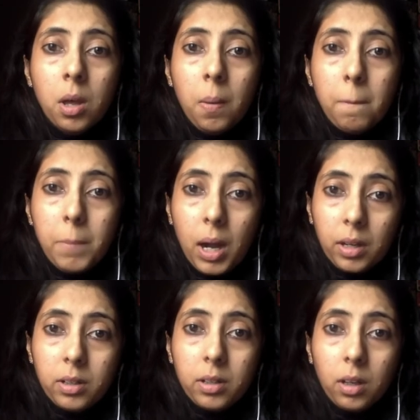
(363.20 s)

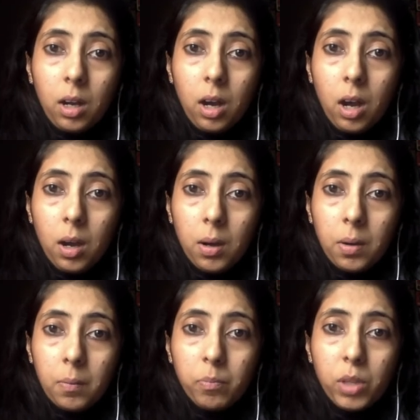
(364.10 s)
But,
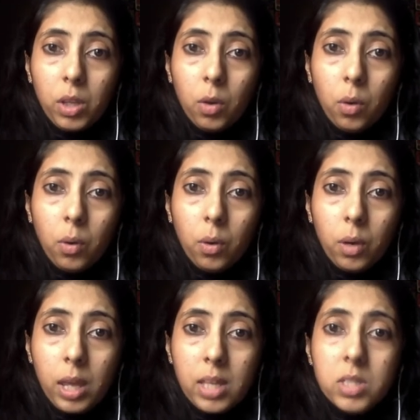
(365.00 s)
you know,
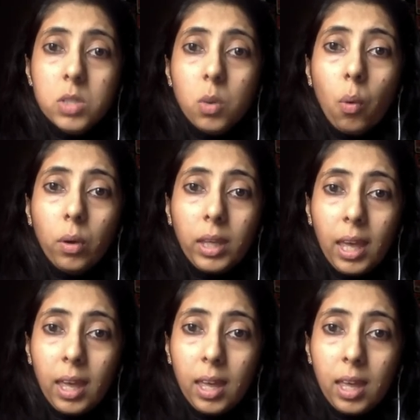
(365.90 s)
it's
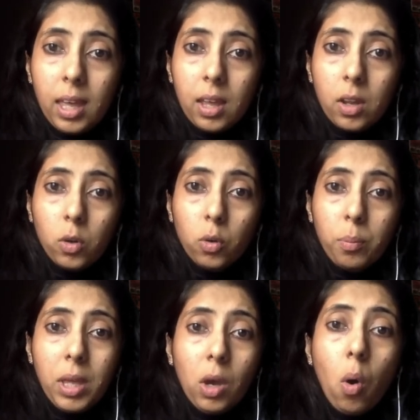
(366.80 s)
okay to
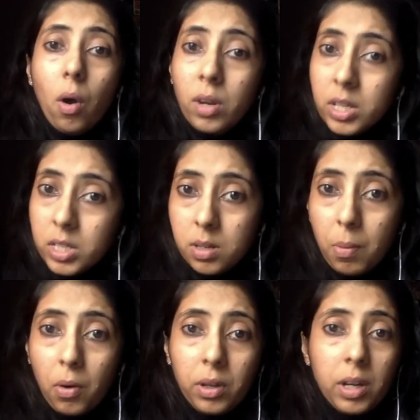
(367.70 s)
be honest
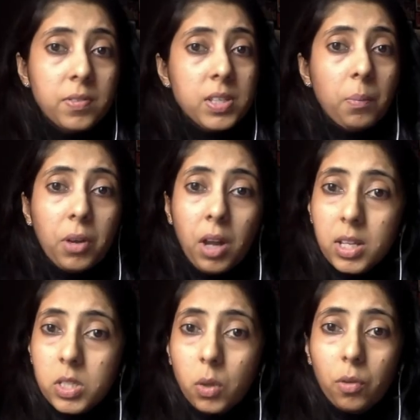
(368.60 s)
about it if someone
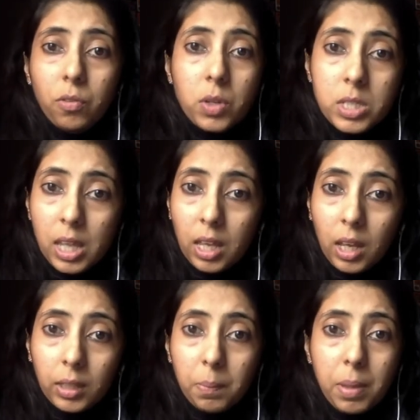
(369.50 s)
asks you if you're seeing
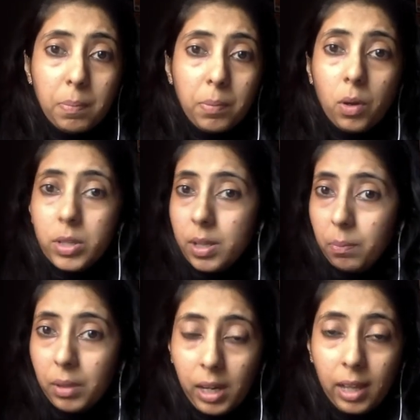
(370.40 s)
other people or
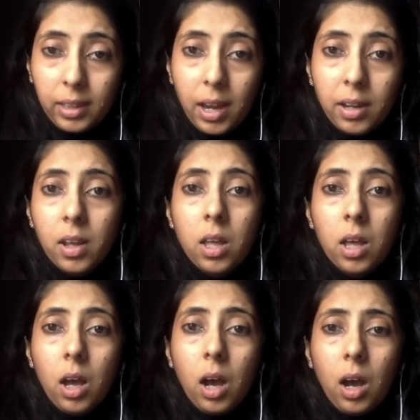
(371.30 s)
something like that.
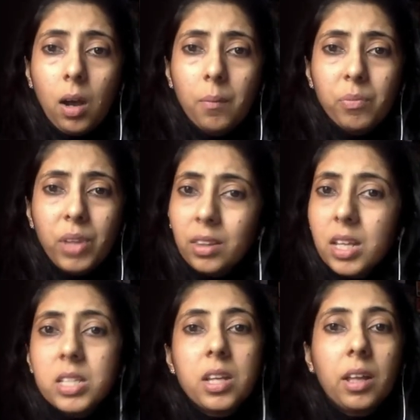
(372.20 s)
And
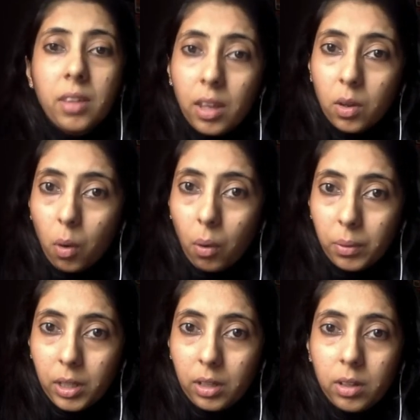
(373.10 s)
there's nothing wrong
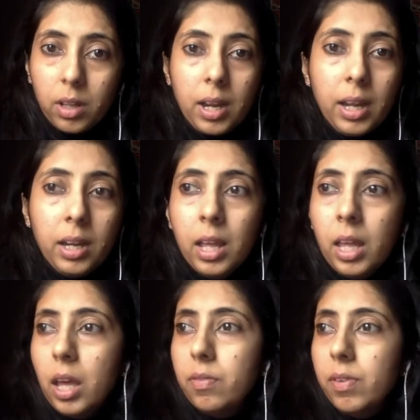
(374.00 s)
with it, right?
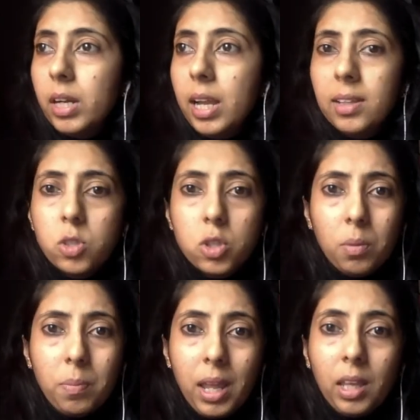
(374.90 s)
If it leads to
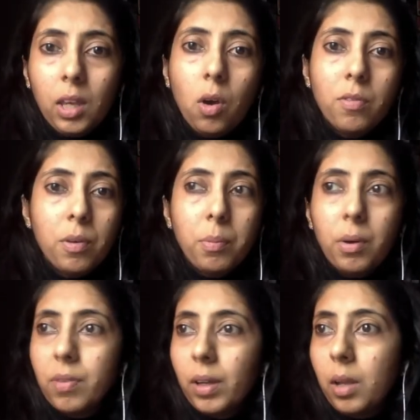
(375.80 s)
breaking off a
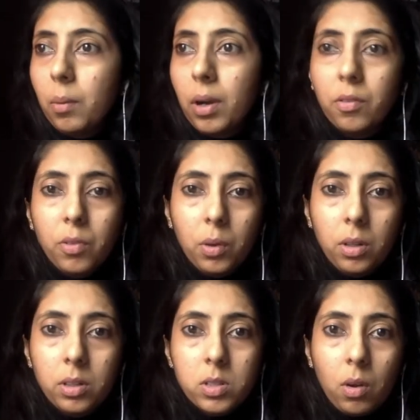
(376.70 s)
perfectly
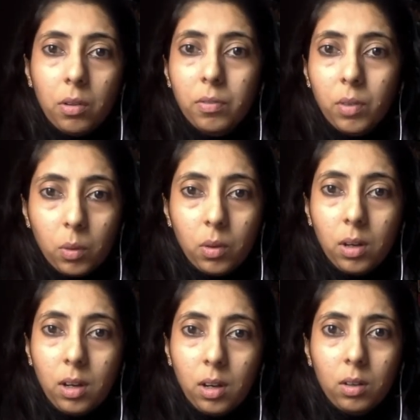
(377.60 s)
wonderful sort of, you
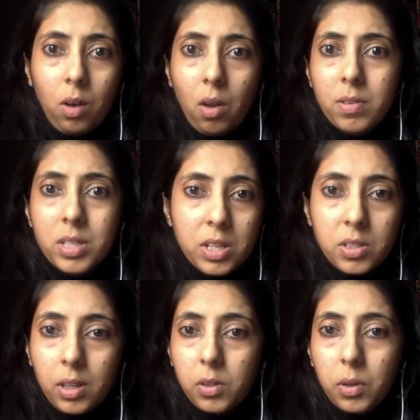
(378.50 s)
know,
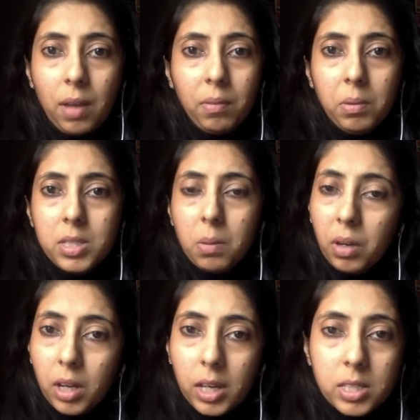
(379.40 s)
conversation that you're having with
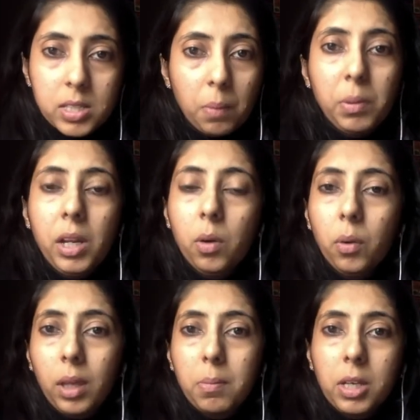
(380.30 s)
someone, it's completely
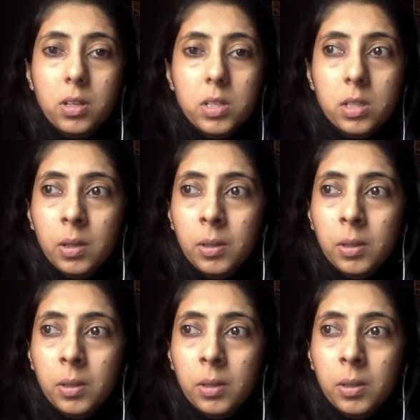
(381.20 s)
okay, because